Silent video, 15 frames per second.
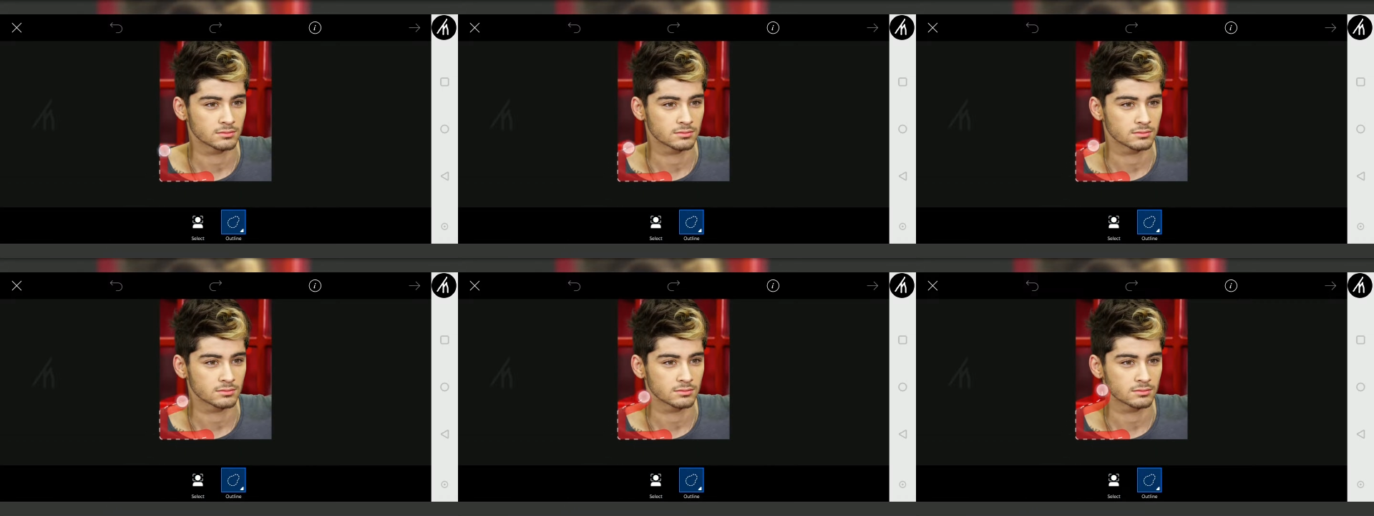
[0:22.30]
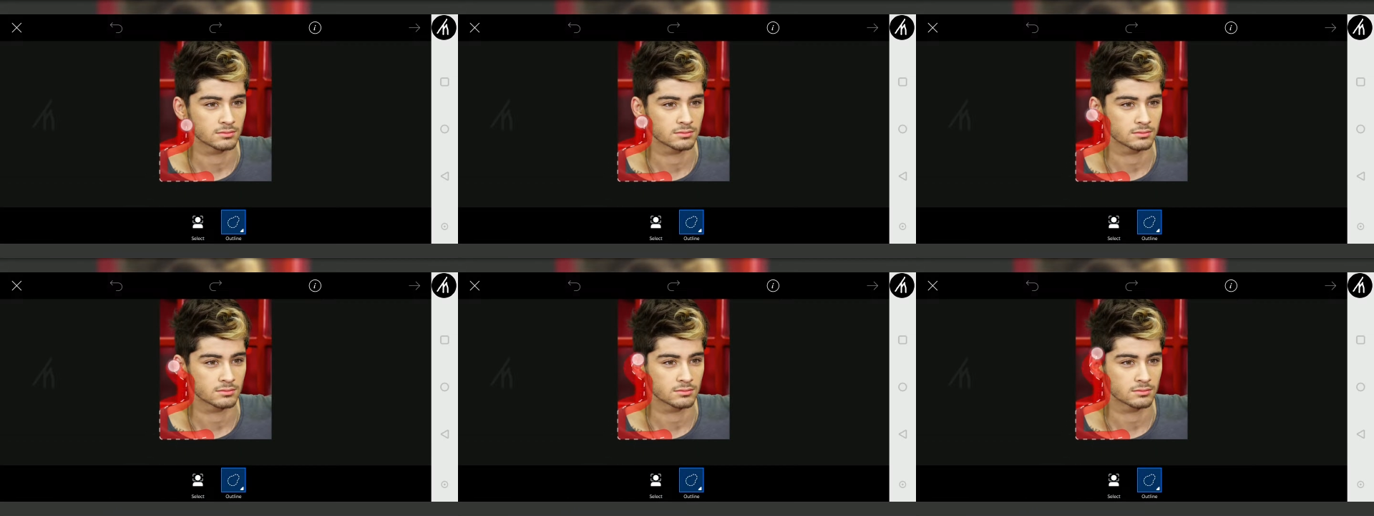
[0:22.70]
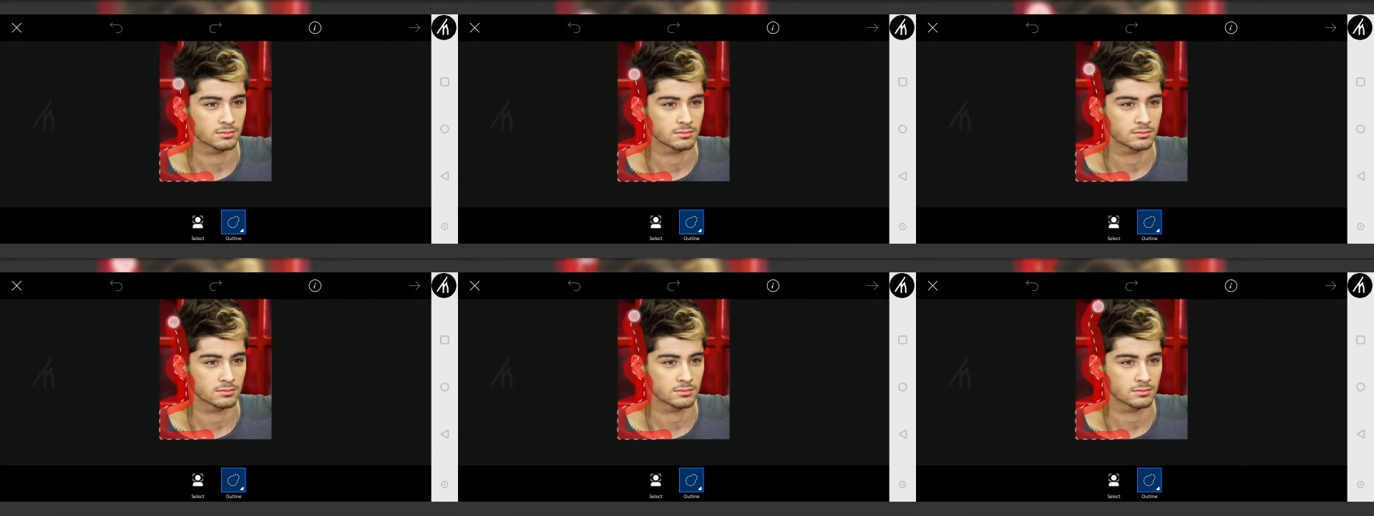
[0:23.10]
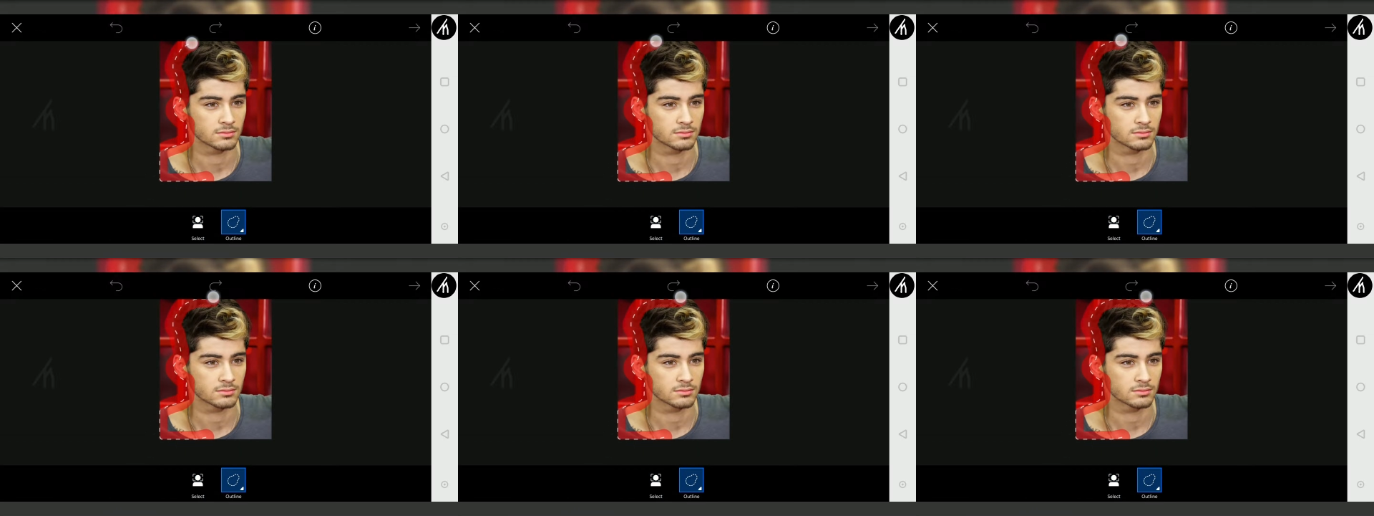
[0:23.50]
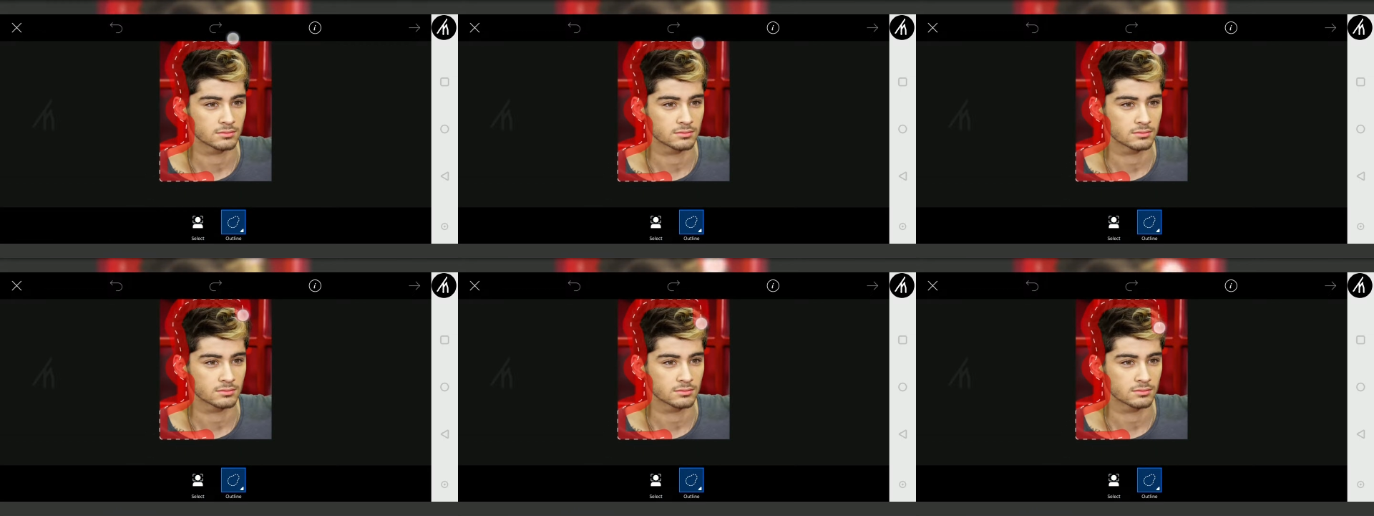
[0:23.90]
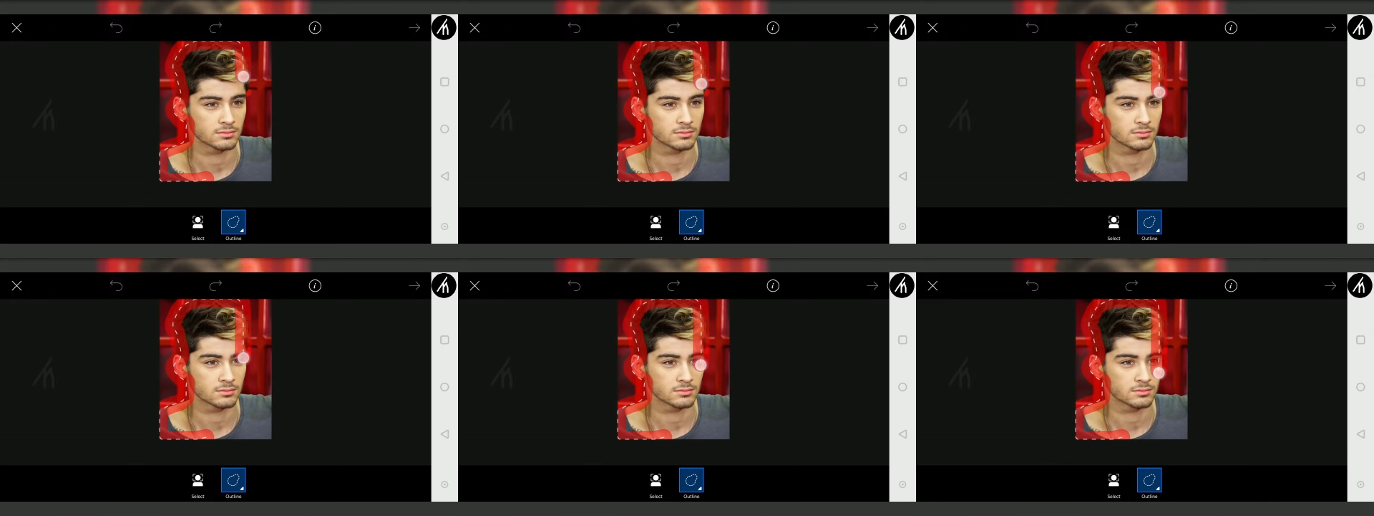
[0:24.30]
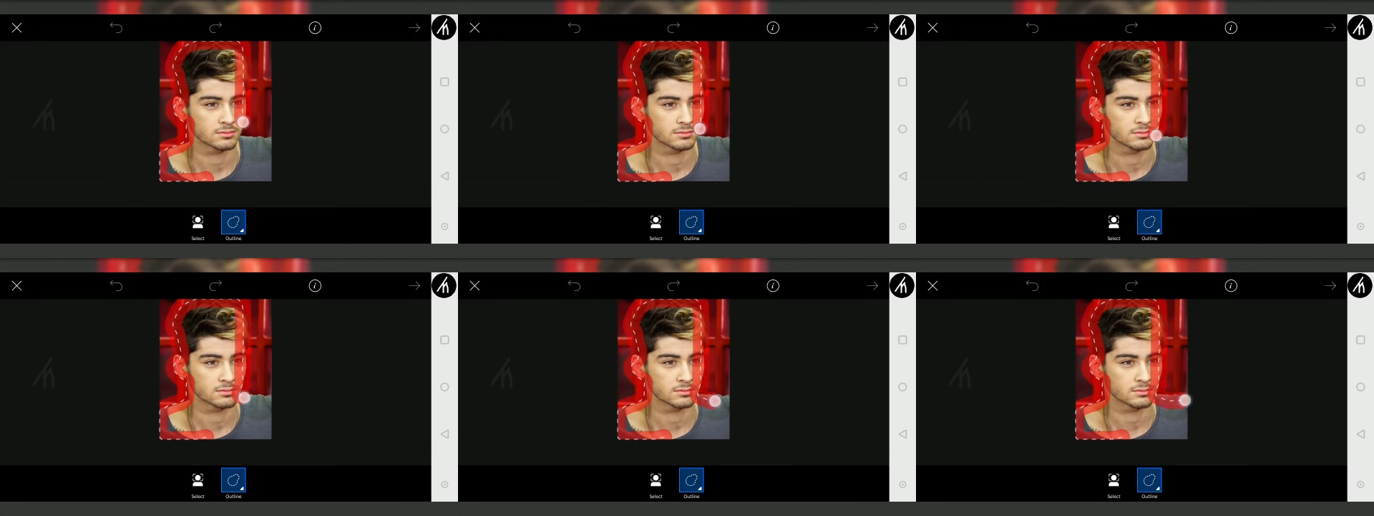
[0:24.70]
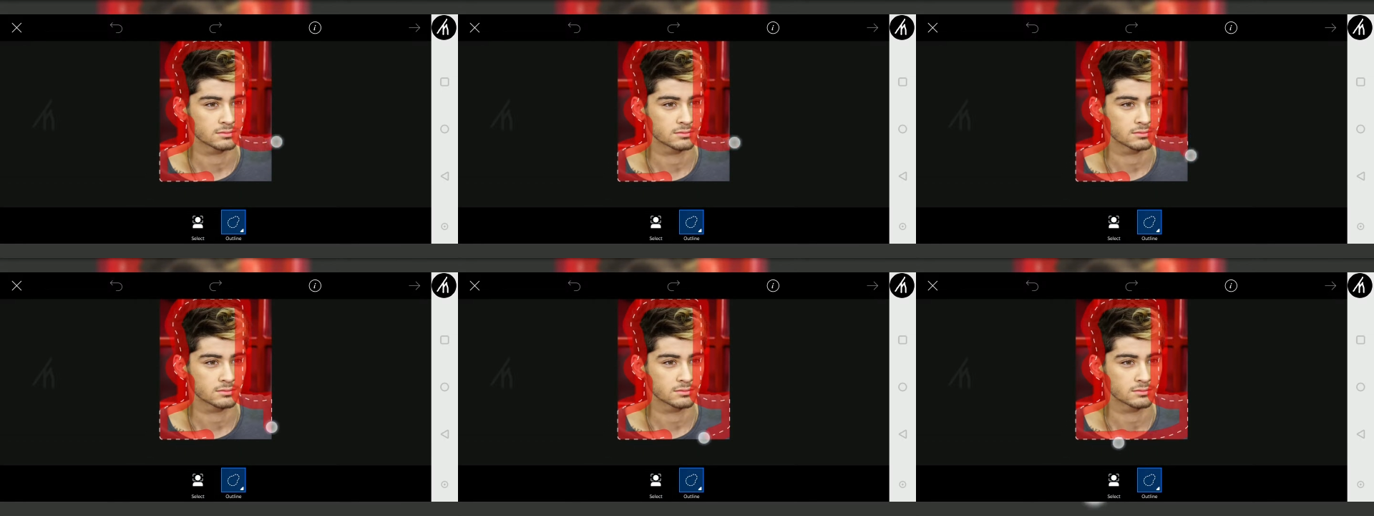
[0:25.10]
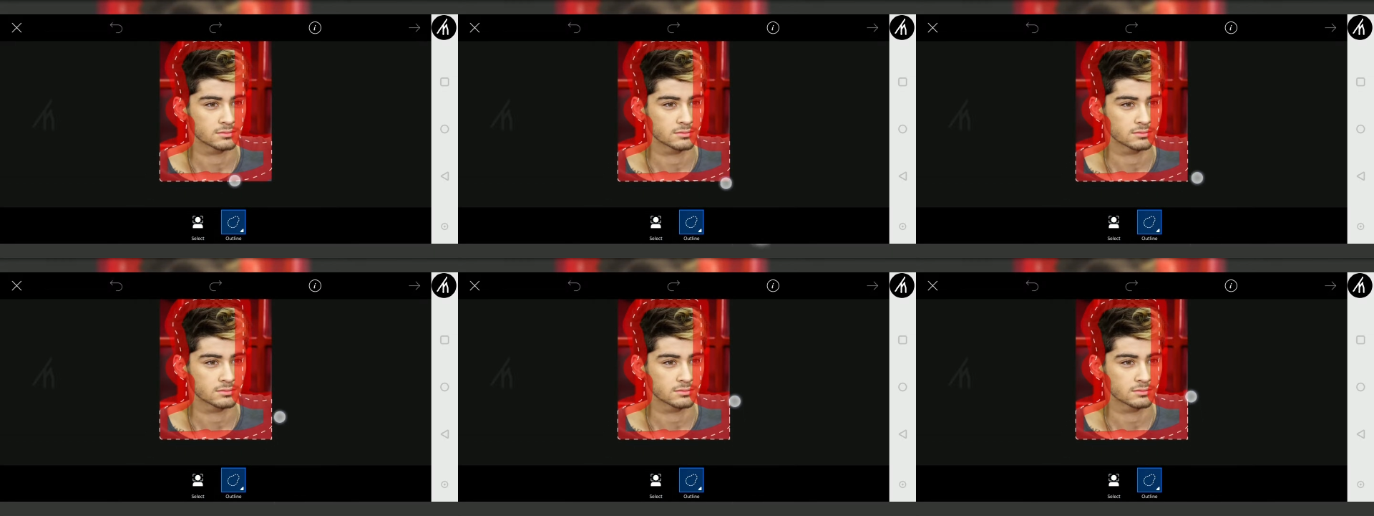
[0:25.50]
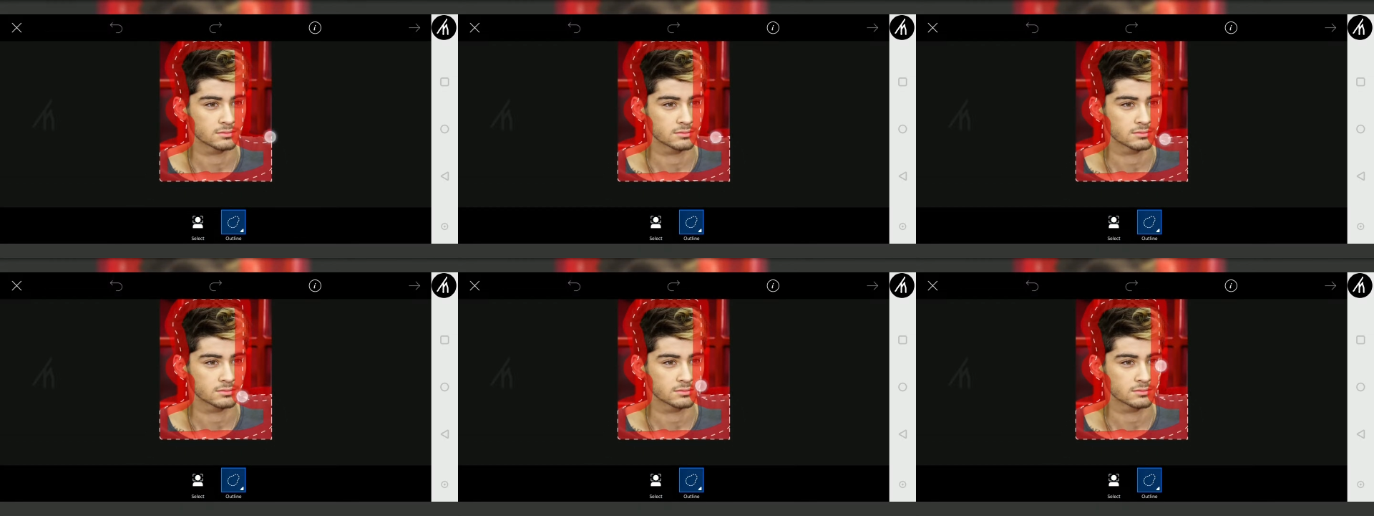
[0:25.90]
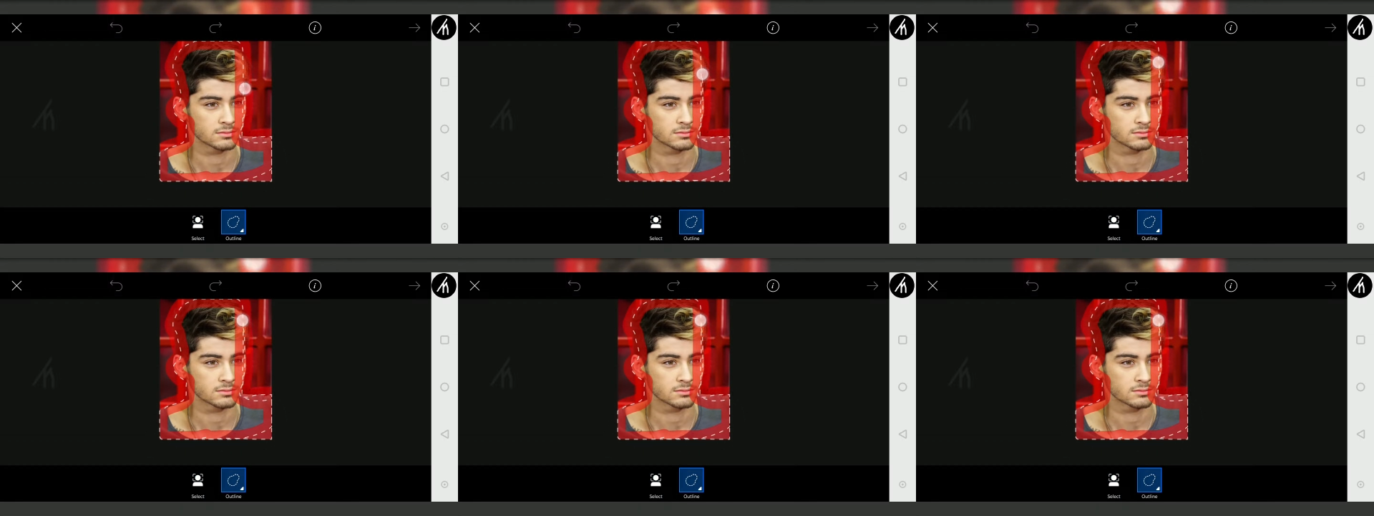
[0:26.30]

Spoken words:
(silence)